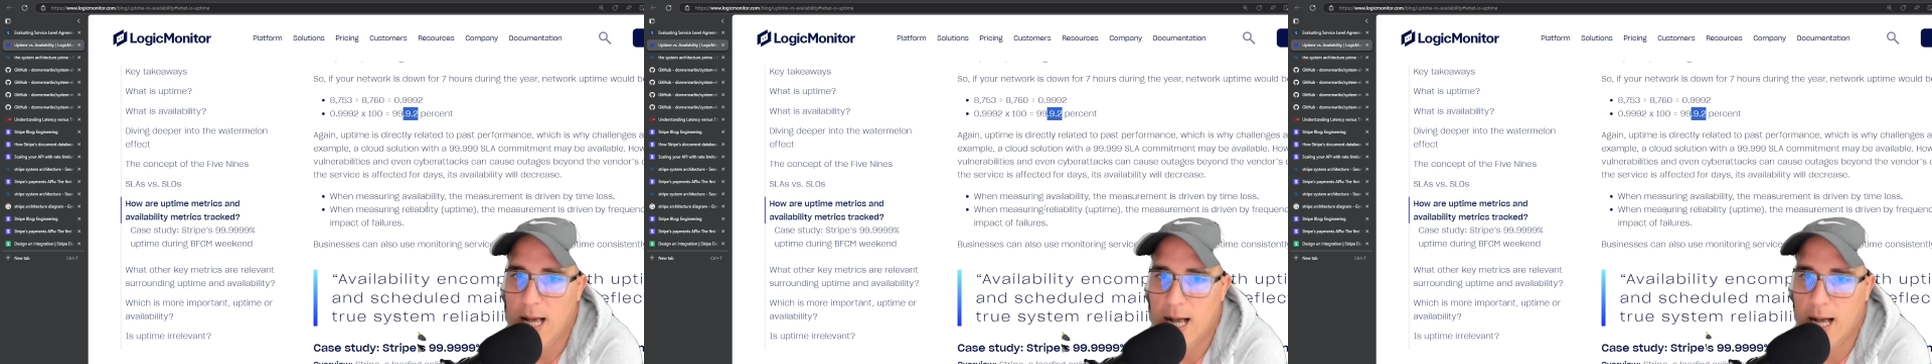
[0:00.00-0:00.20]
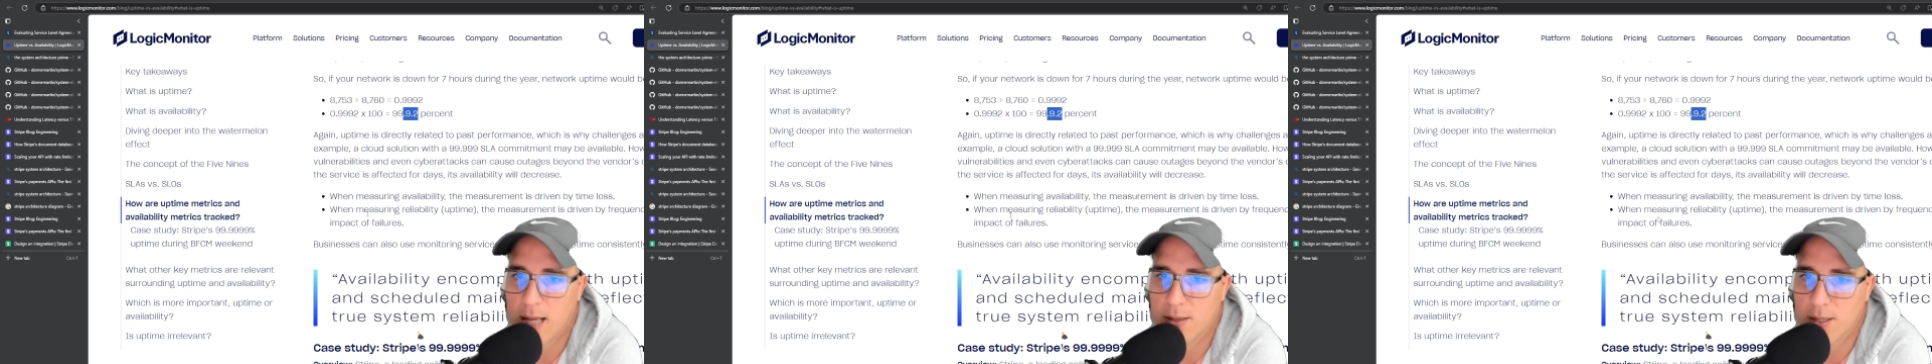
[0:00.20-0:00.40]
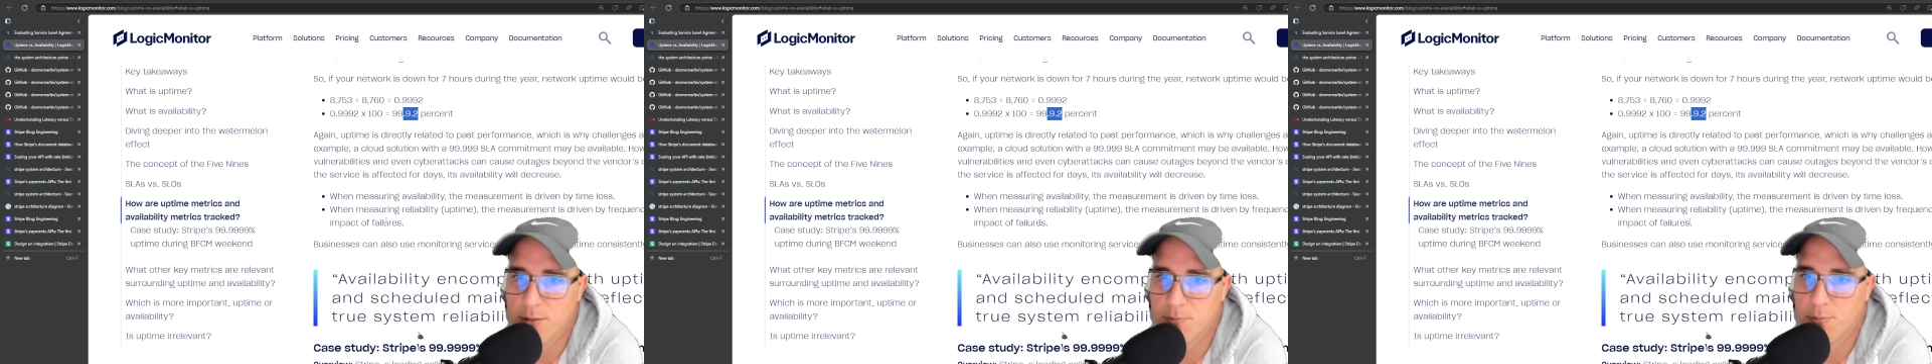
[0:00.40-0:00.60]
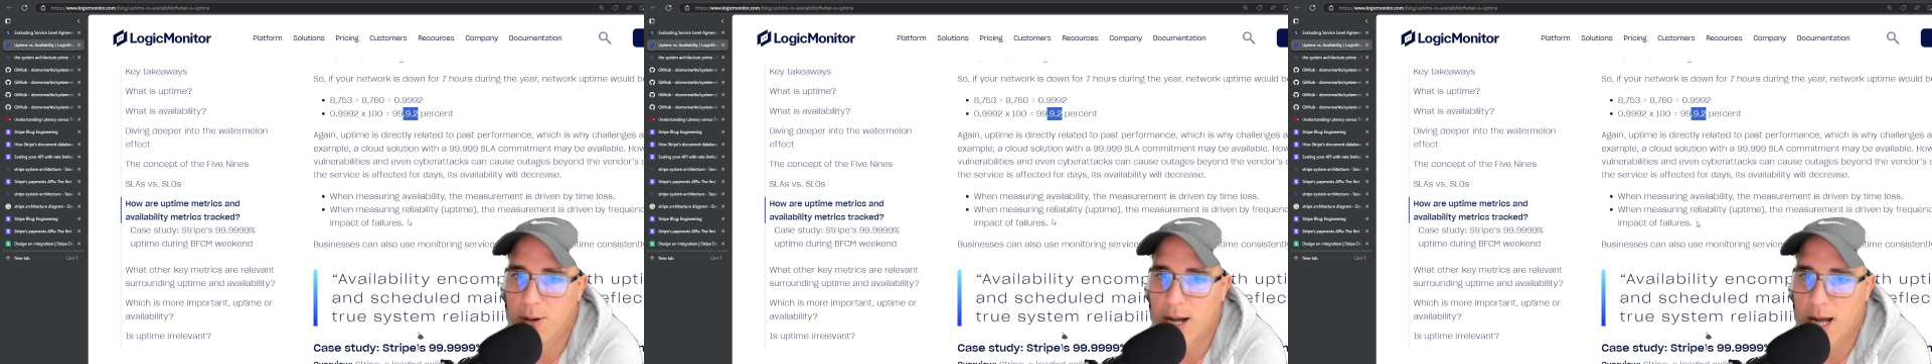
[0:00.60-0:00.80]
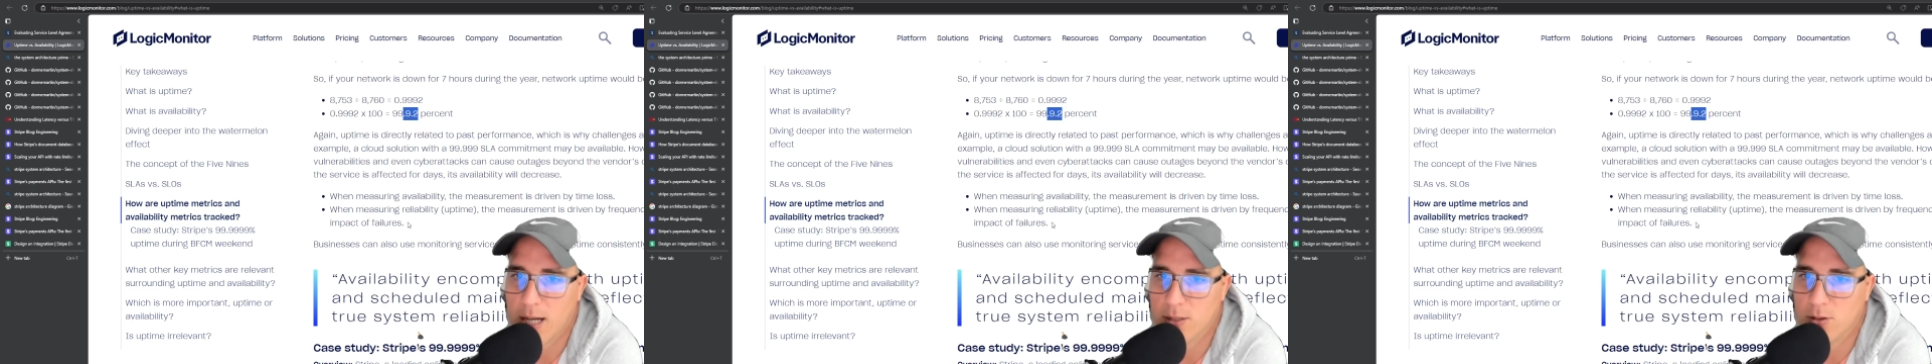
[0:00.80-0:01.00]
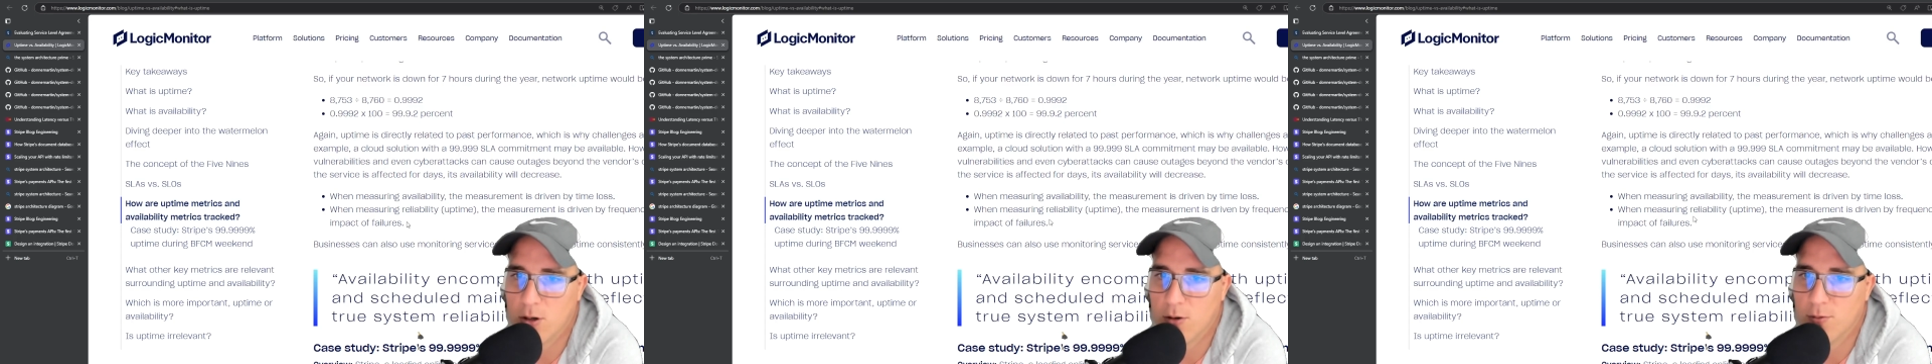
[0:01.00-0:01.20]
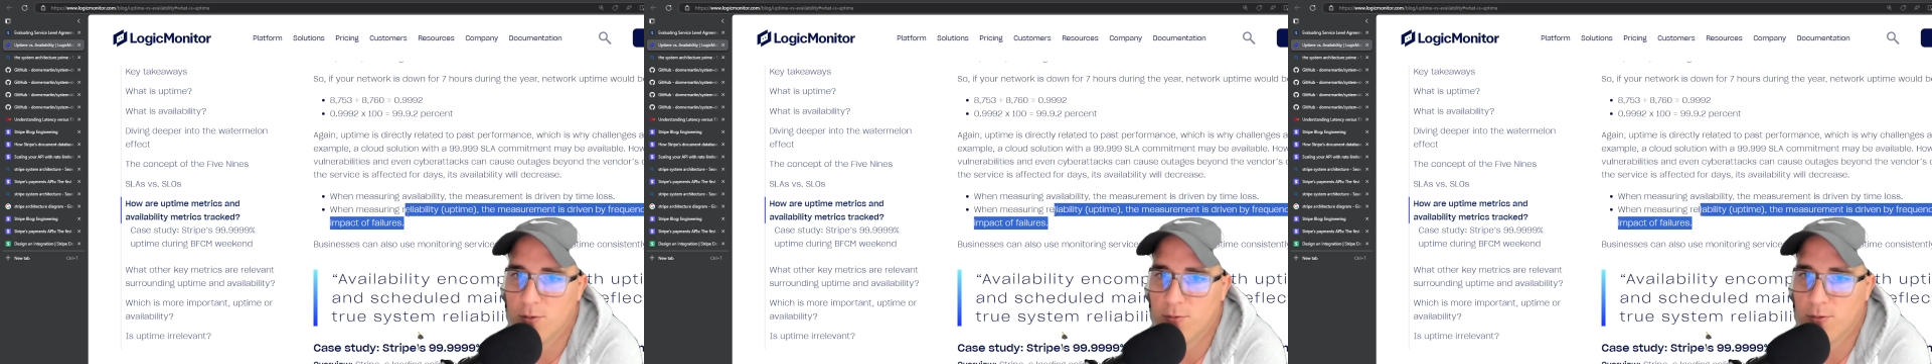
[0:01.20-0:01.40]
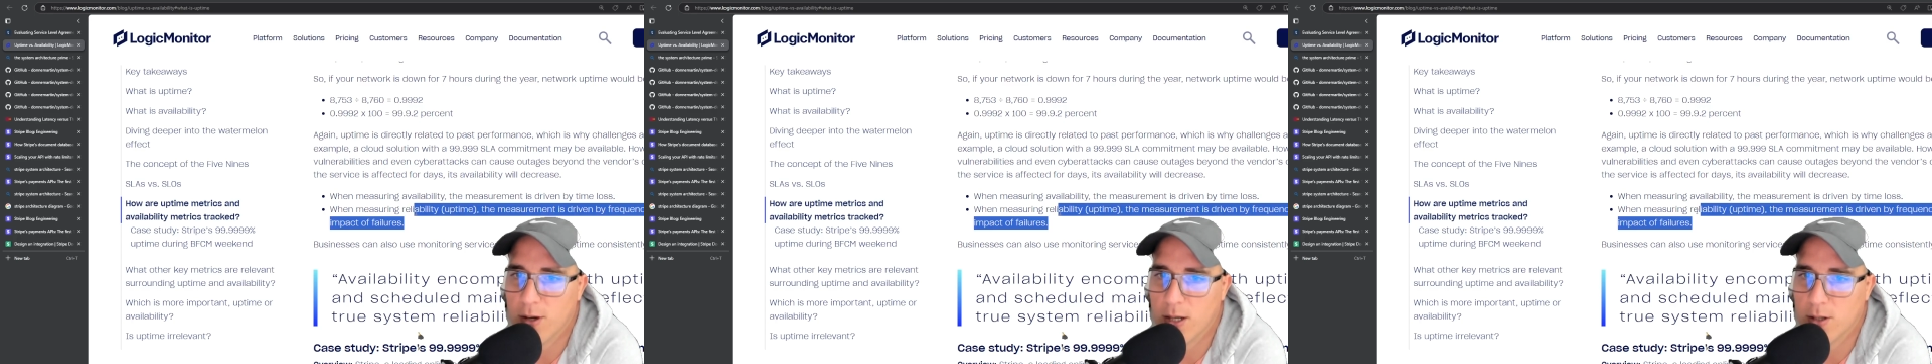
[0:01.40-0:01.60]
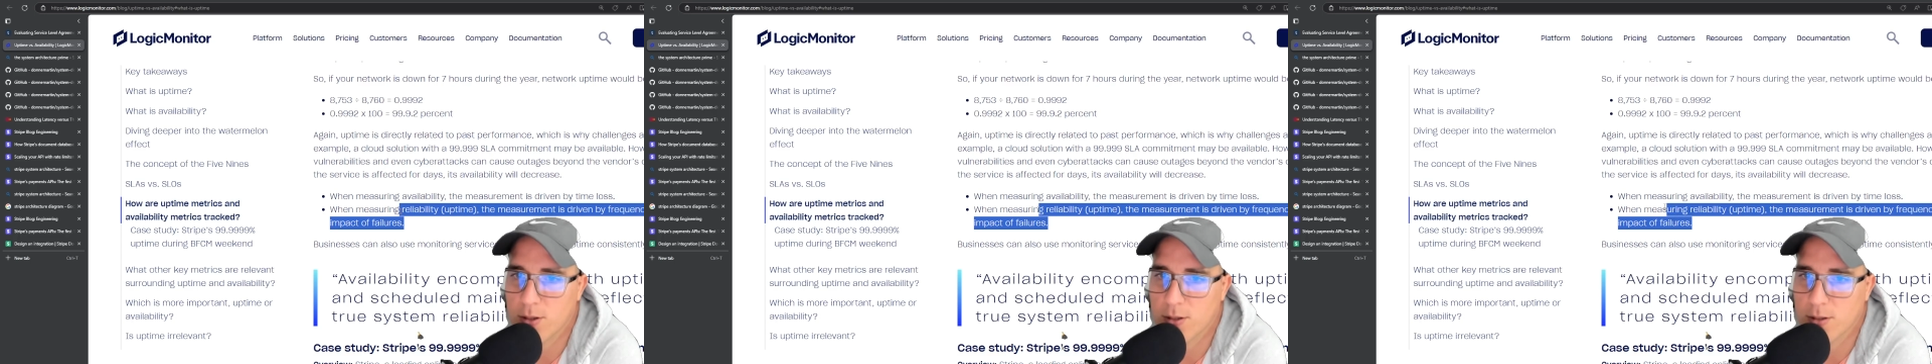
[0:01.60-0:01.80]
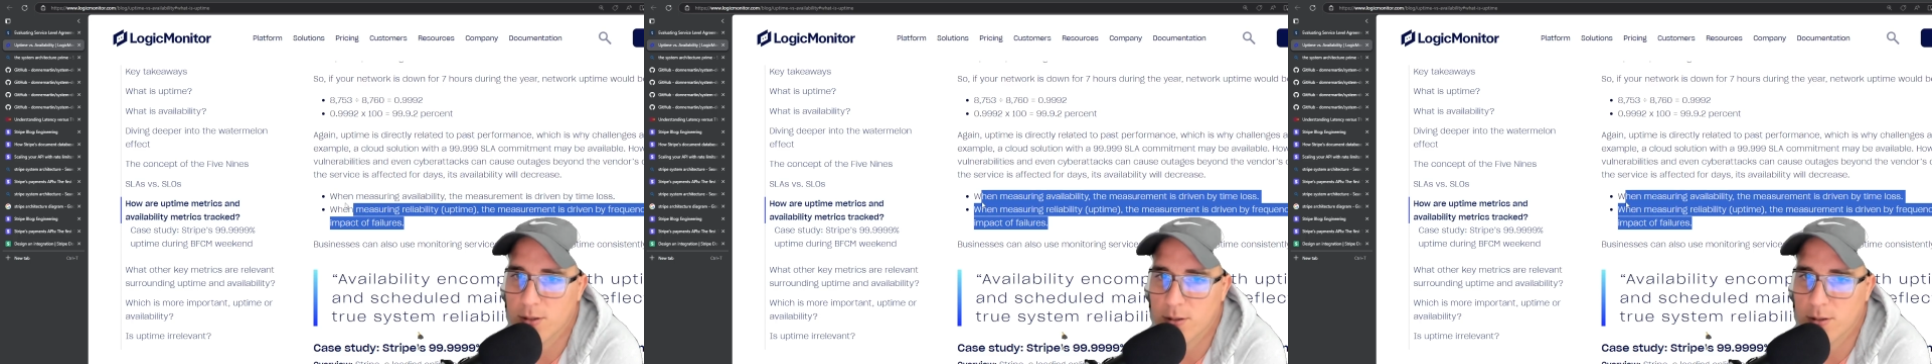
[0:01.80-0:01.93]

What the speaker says: and the impact of the failure.